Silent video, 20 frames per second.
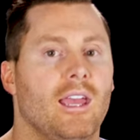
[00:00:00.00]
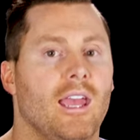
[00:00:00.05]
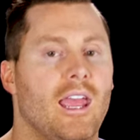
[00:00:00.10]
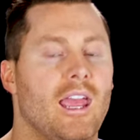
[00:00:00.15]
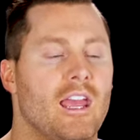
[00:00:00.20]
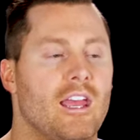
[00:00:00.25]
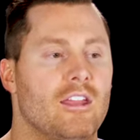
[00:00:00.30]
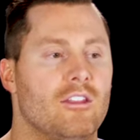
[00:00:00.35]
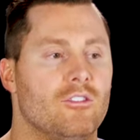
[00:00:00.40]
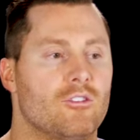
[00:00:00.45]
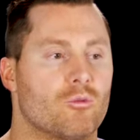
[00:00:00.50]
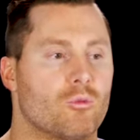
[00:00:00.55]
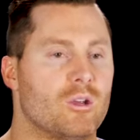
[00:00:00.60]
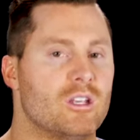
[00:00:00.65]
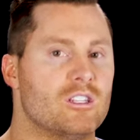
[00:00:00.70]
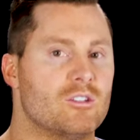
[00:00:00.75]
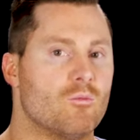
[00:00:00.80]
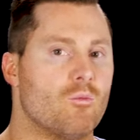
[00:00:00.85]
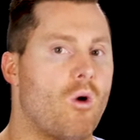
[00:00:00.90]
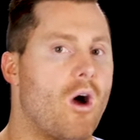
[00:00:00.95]
And the
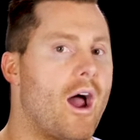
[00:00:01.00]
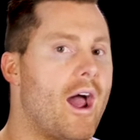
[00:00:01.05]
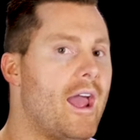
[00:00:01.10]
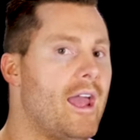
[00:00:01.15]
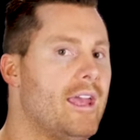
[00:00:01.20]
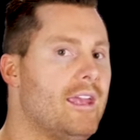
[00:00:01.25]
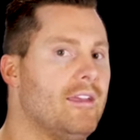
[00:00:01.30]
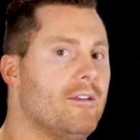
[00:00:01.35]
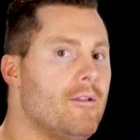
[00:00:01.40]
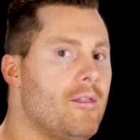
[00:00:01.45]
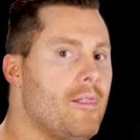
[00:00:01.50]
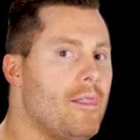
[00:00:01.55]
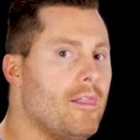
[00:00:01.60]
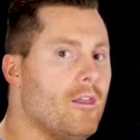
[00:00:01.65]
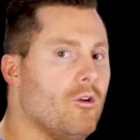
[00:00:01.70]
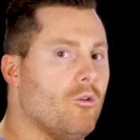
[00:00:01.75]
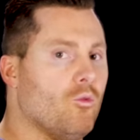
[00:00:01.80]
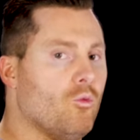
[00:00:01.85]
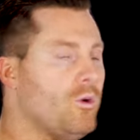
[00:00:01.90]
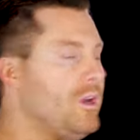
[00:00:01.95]
reason why
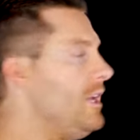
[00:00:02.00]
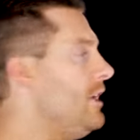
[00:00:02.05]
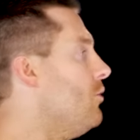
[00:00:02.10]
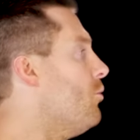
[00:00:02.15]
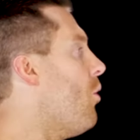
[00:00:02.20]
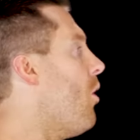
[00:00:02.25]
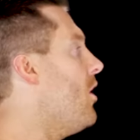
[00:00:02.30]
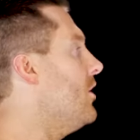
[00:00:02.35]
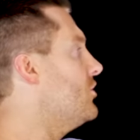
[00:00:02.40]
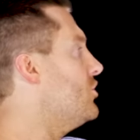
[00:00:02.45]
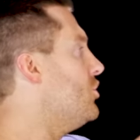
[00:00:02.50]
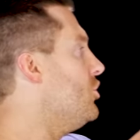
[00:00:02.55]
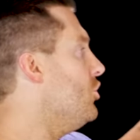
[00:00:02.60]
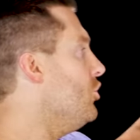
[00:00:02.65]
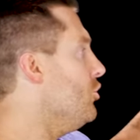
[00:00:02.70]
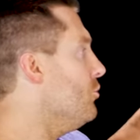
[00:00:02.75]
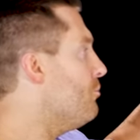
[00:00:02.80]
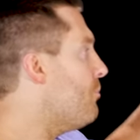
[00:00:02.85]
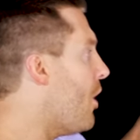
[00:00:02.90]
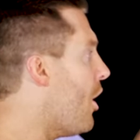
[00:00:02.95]
we want
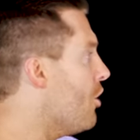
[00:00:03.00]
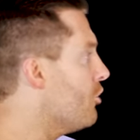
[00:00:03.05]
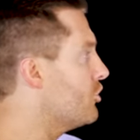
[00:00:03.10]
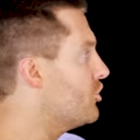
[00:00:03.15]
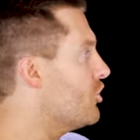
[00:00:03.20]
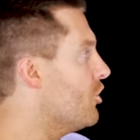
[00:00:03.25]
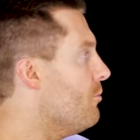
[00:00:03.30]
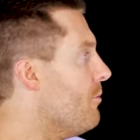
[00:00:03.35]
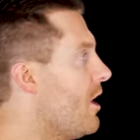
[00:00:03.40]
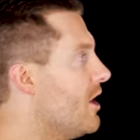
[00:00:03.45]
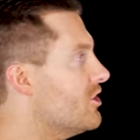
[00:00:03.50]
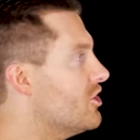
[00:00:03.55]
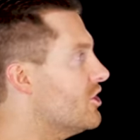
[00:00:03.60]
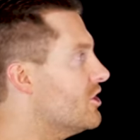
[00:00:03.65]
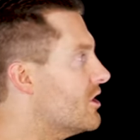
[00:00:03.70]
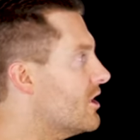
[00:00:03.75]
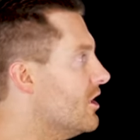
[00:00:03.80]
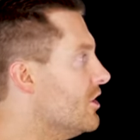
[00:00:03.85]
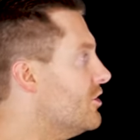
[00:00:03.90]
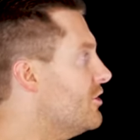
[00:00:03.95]
to post so much
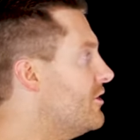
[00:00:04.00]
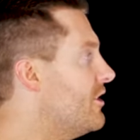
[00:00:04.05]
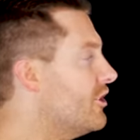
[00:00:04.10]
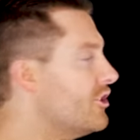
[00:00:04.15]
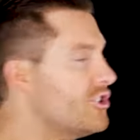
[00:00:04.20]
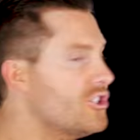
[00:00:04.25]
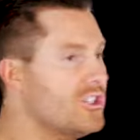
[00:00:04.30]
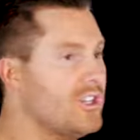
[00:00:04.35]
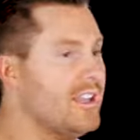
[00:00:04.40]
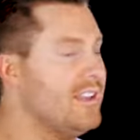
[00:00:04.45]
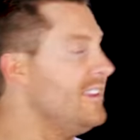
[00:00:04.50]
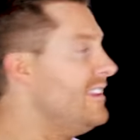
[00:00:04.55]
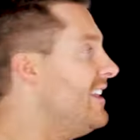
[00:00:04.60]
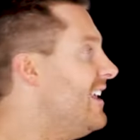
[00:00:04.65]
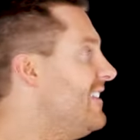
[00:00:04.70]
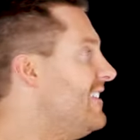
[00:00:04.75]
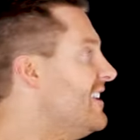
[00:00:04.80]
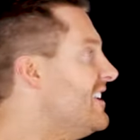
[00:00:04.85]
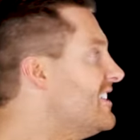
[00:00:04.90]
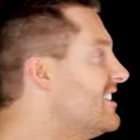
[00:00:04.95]
is because there's, and,
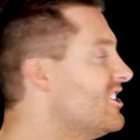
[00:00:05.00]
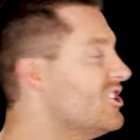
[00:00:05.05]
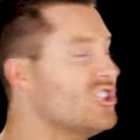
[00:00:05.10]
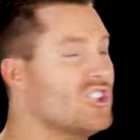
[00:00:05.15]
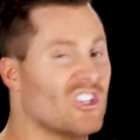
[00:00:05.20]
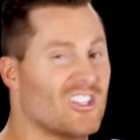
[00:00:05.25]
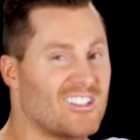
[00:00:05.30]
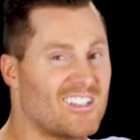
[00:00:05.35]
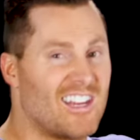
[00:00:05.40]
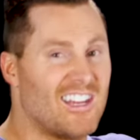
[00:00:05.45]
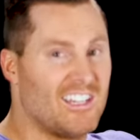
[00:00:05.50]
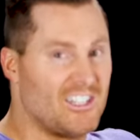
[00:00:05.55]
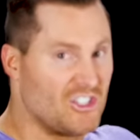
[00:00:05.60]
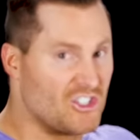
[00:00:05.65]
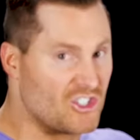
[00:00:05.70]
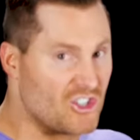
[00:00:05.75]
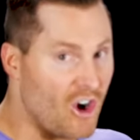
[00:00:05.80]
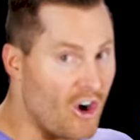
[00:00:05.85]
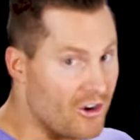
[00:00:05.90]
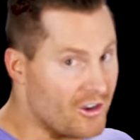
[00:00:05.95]
and this is just getting
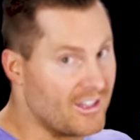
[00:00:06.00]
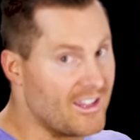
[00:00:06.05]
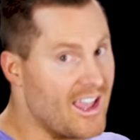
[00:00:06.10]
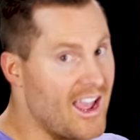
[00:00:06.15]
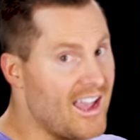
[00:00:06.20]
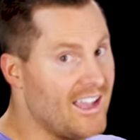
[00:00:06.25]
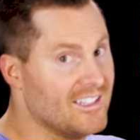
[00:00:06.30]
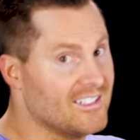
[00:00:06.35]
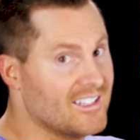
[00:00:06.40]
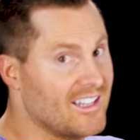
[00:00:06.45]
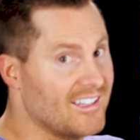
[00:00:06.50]
started, guys.